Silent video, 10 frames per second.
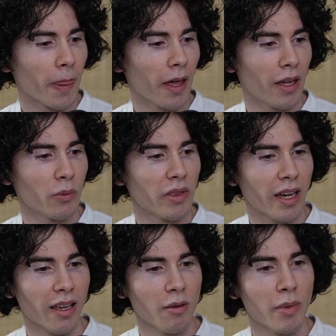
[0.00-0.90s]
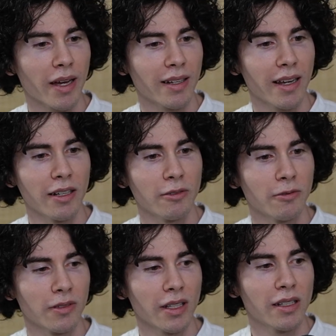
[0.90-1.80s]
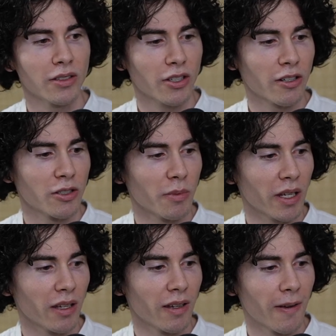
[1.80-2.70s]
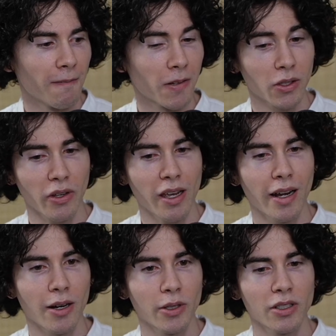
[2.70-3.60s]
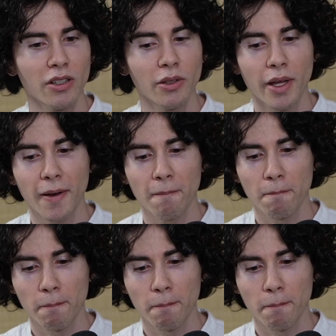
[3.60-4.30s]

And when that came back negative, they discharged me. It took 8 hours to do that.